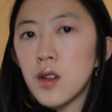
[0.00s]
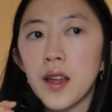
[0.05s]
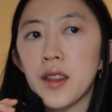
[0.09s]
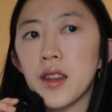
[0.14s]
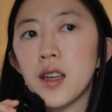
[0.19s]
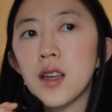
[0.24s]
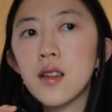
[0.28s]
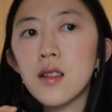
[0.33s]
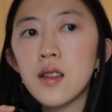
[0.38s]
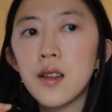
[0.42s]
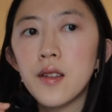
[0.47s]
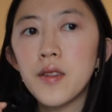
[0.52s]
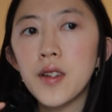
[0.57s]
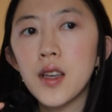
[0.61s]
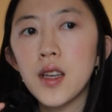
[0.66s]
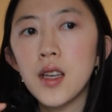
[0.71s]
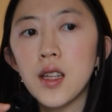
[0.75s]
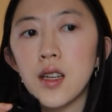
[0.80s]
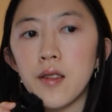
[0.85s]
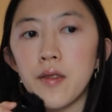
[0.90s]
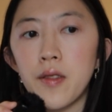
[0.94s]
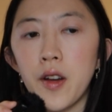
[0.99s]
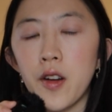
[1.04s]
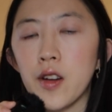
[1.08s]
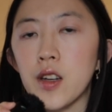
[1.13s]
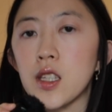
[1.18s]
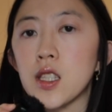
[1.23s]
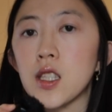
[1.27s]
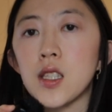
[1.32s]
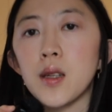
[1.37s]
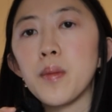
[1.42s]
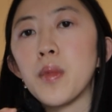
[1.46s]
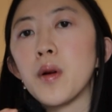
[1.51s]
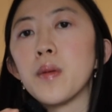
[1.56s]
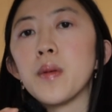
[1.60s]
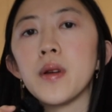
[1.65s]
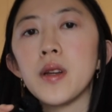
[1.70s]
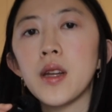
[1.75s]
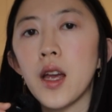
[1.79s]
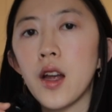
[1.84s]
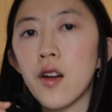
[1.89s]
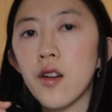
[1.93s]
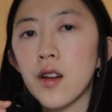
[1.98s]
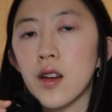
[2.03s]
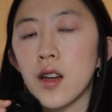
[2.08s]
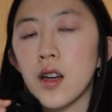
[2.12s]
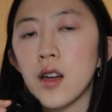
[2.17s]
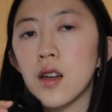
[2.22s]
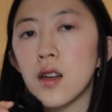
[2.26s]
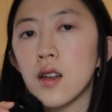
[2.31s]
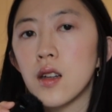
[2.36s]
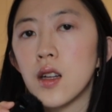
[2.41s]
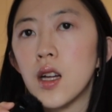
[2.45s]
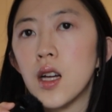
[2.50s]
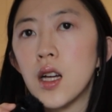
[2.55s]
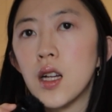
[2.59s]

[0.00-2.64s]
I think living in a very suburban area